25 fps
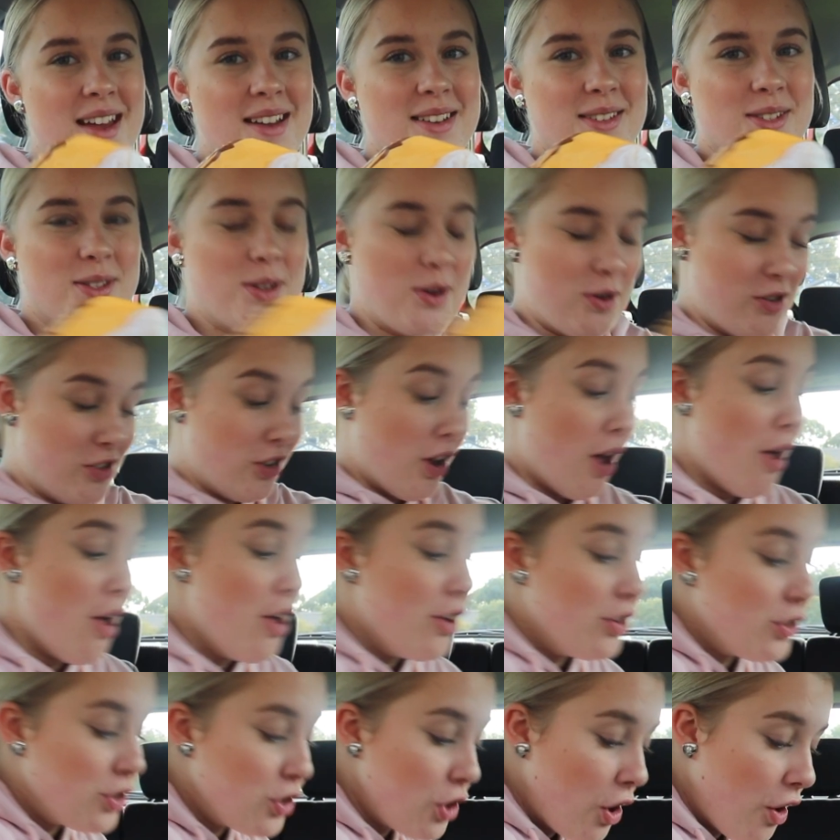soon.
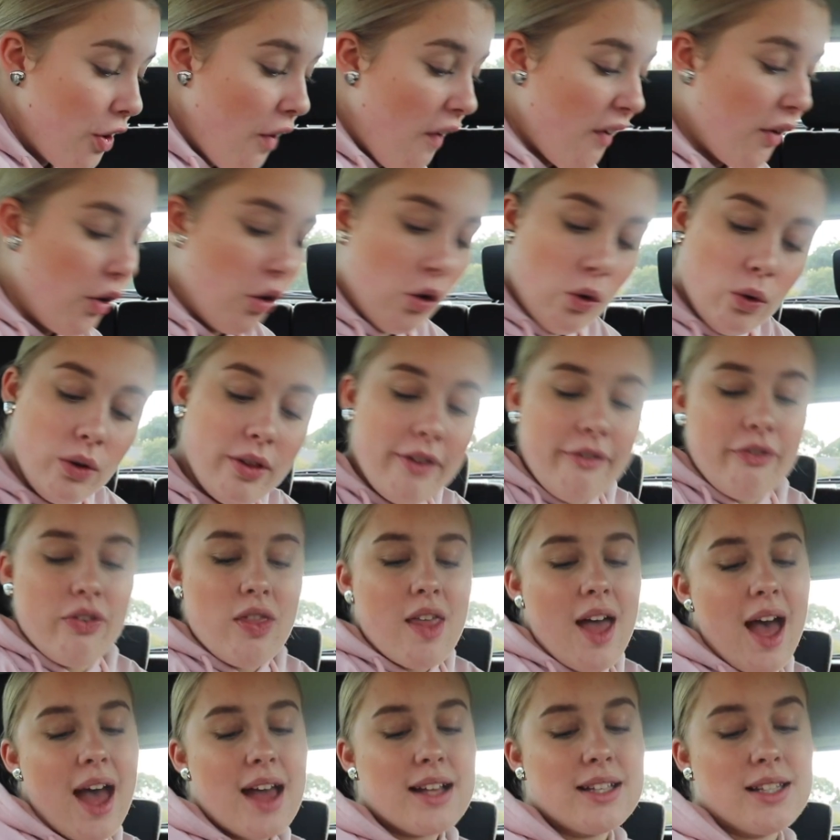So I got all of
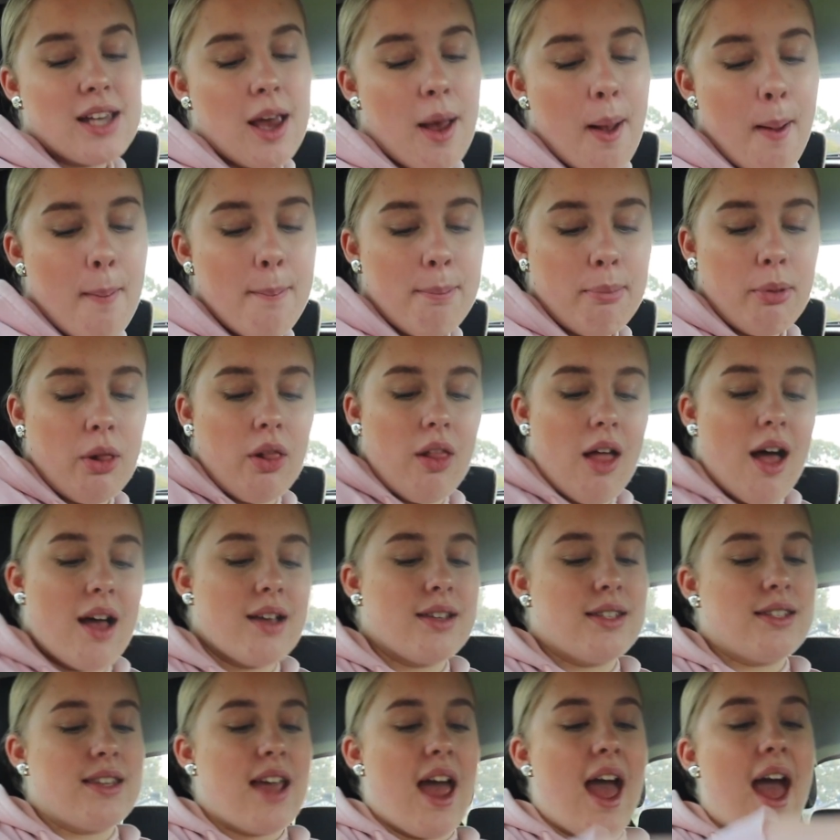that
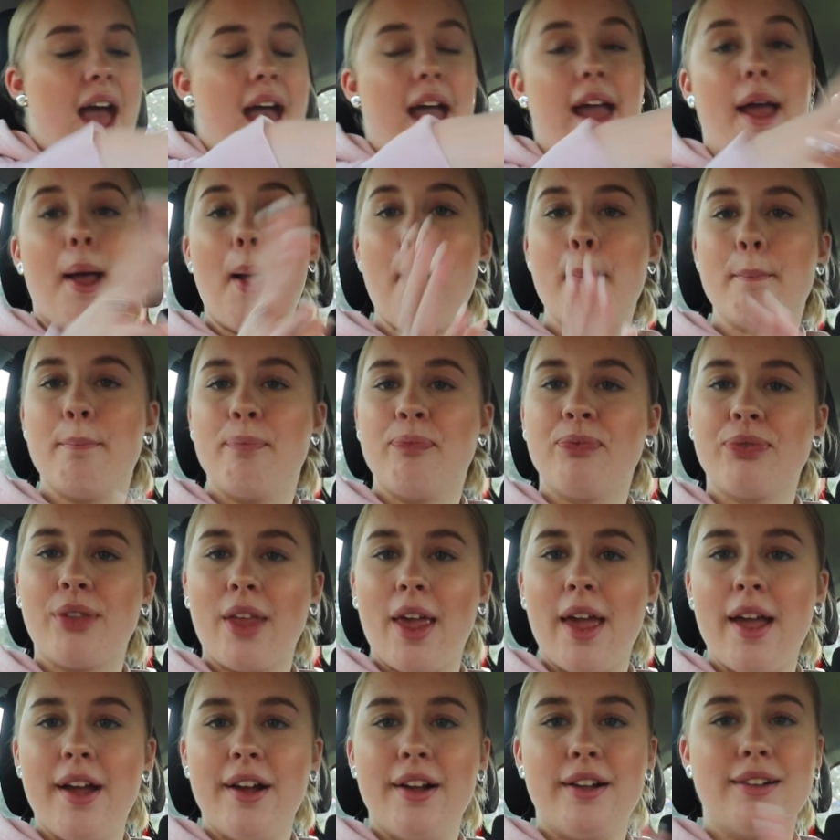plus a
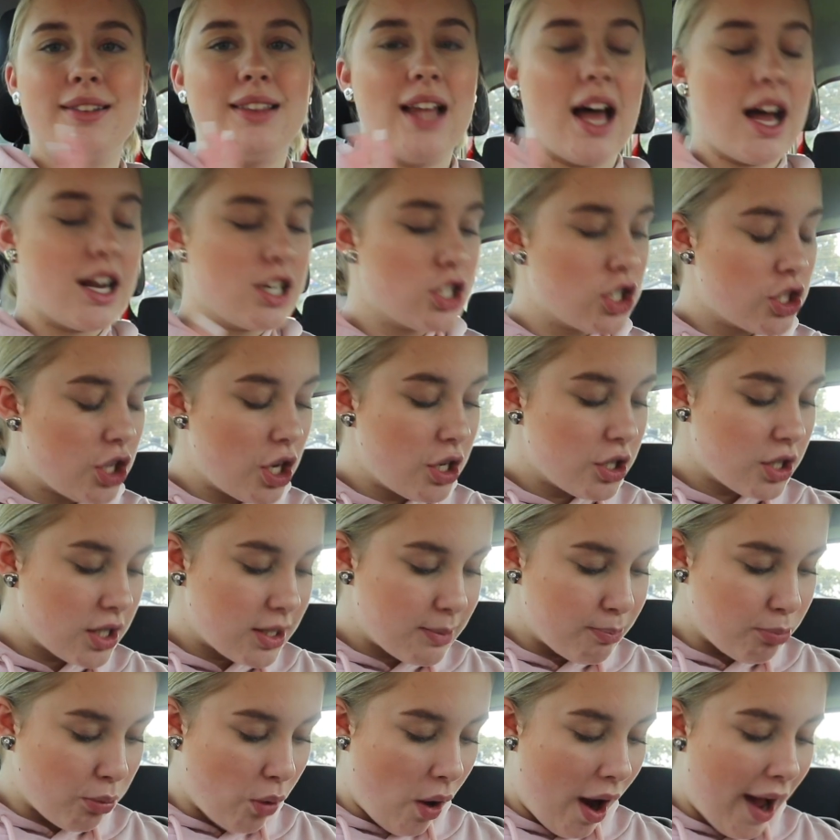large
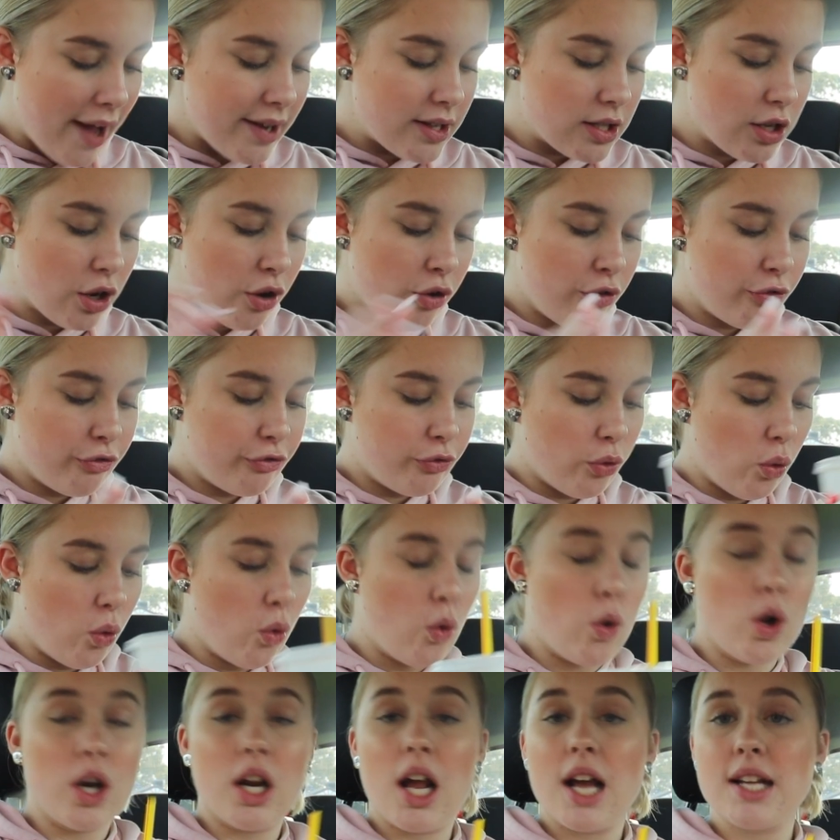Sprite
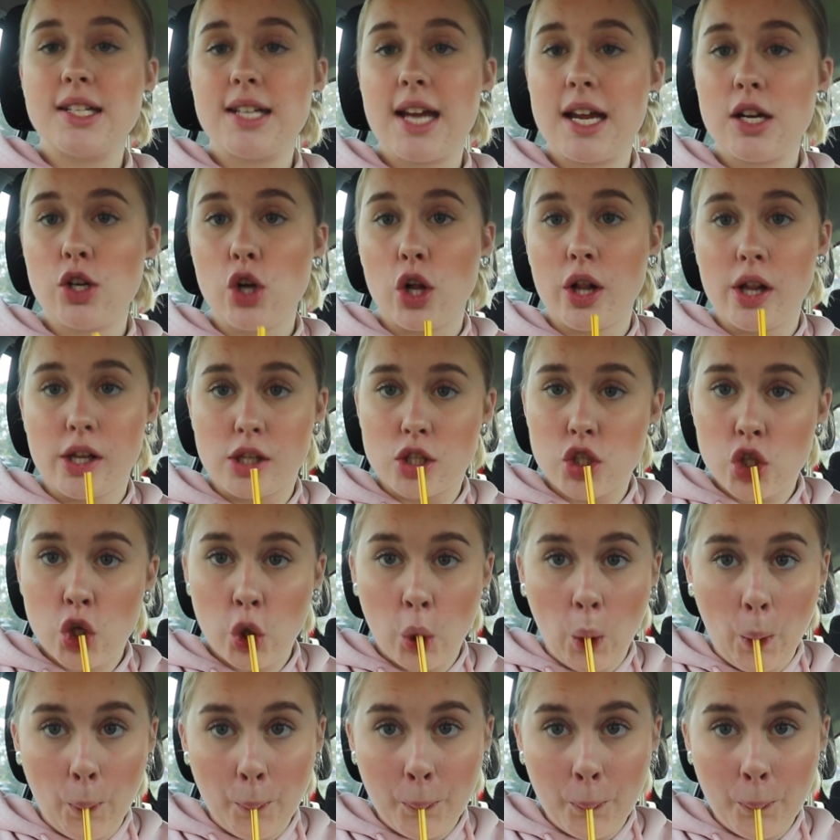for $19.